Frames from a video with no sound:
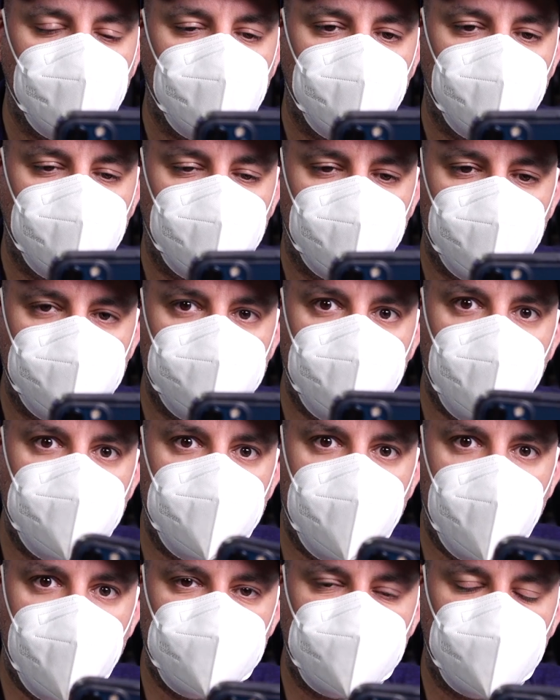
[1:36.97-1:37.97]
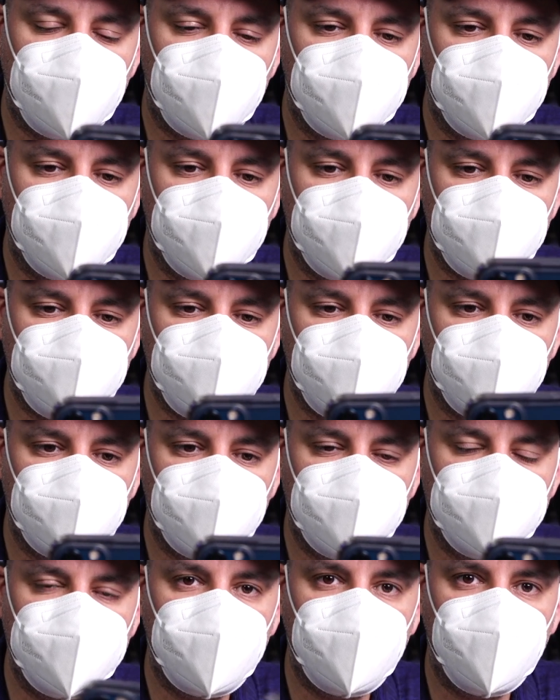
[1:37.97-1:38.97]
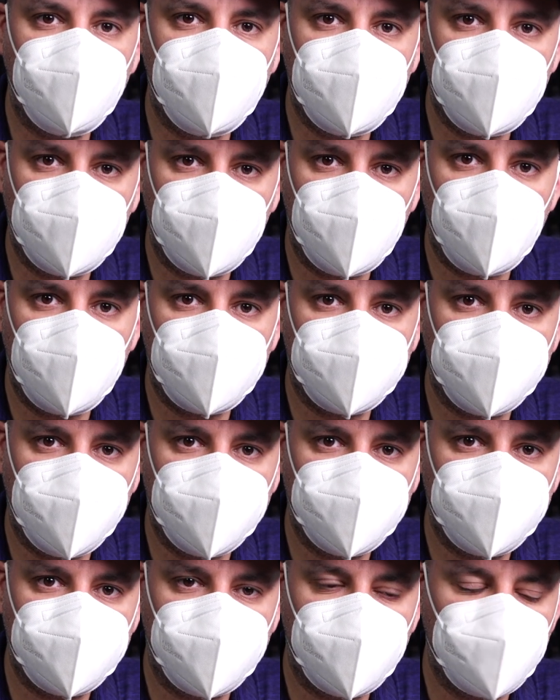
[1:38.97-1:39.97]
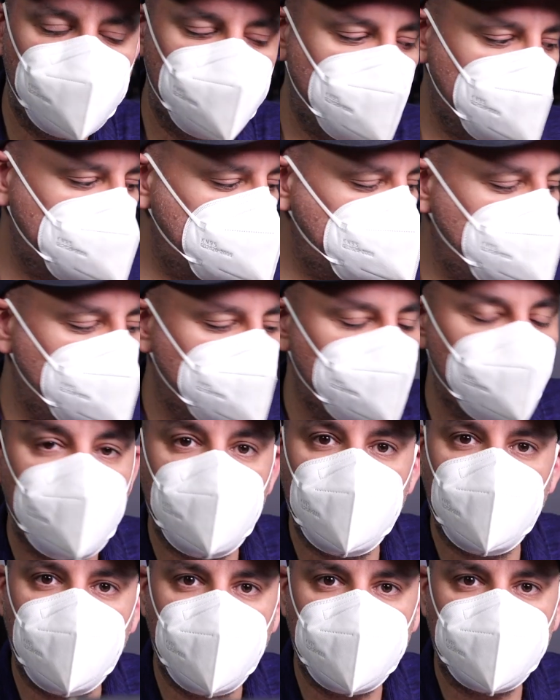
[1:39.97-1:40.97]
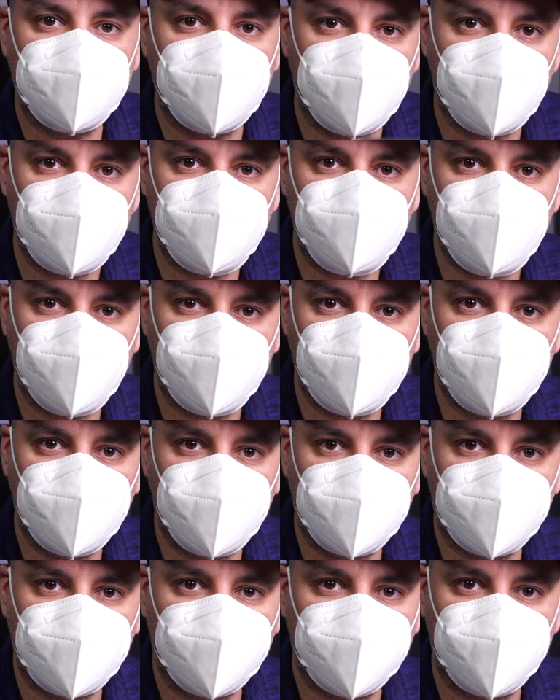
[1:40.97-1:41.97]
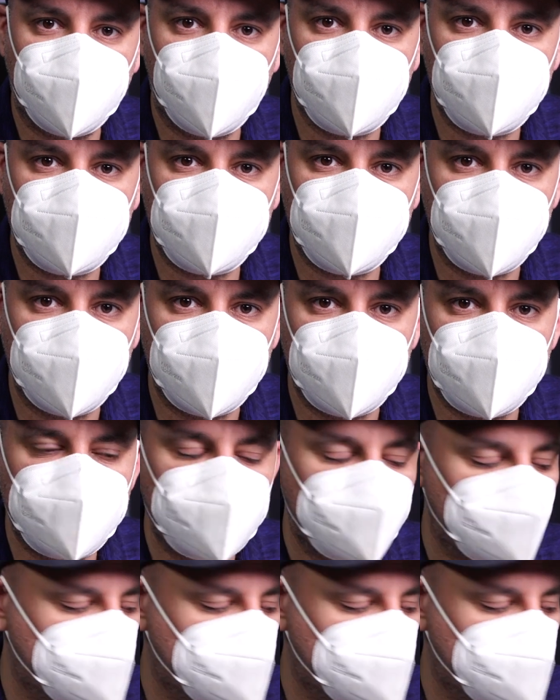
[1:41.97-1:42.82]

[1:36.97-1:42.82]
And I got my mask on here, so let me go ahead and lock my phone and try to unlock it. I'll show you what the phone sees.